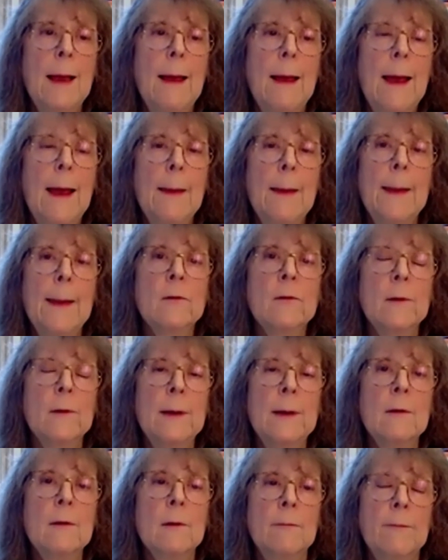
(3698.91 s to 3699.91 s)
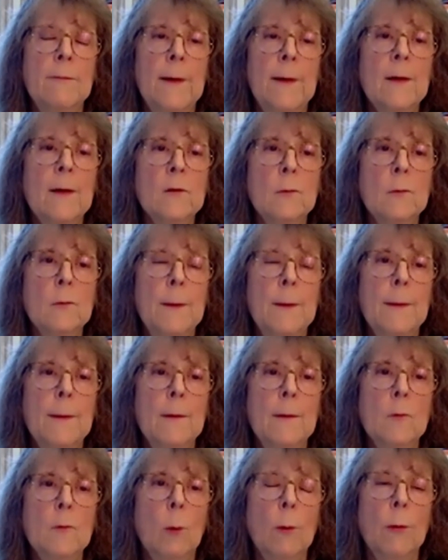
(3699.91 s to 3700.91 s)
and that's it's investment
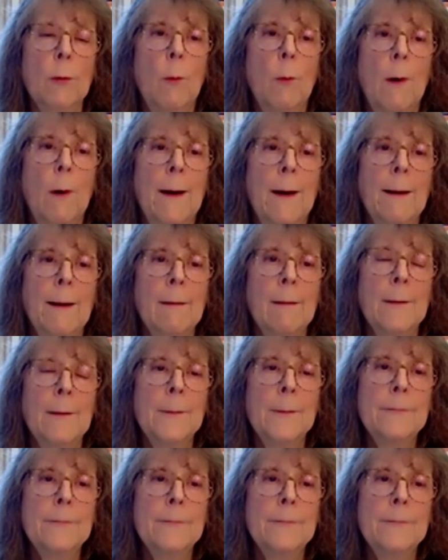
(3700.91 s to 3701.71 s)
that's worthwhile.